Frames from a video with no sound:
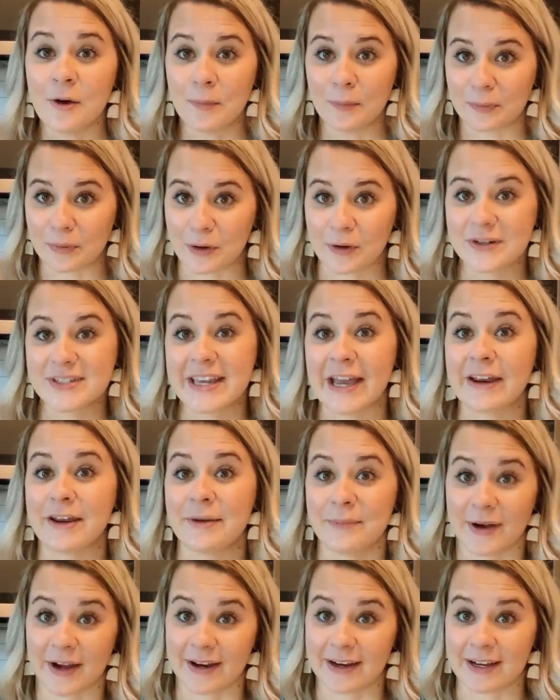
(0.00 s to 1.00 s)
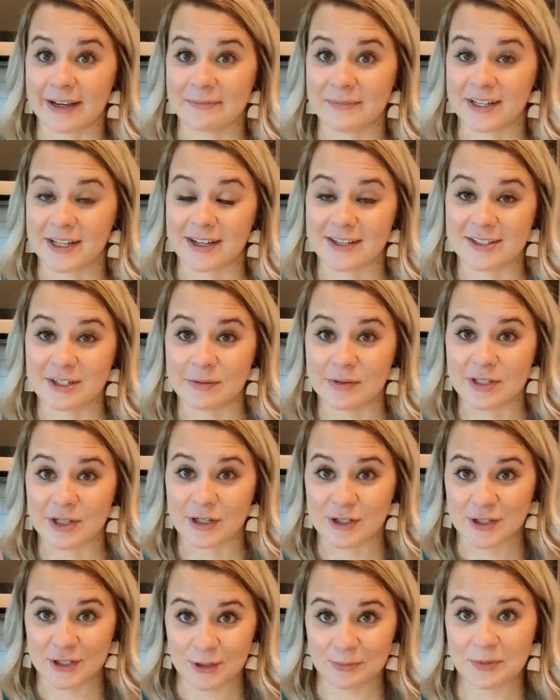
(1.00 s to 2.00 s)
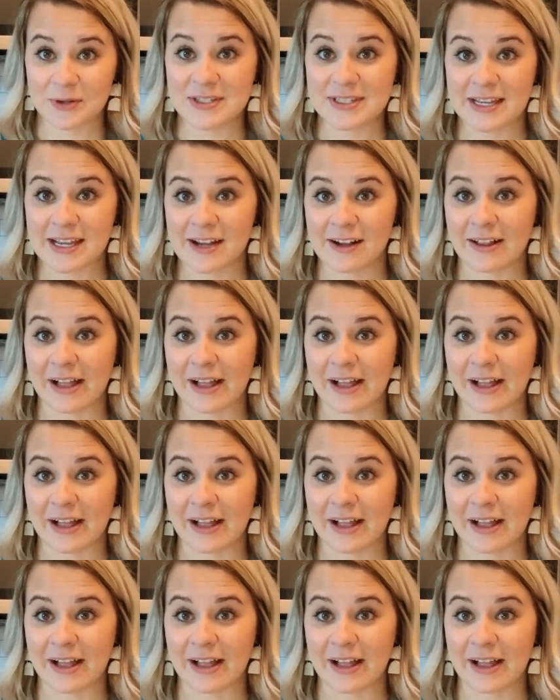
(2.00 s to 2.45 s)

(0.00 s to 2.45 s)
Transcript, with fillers: broke down and bought it because it was on super sale.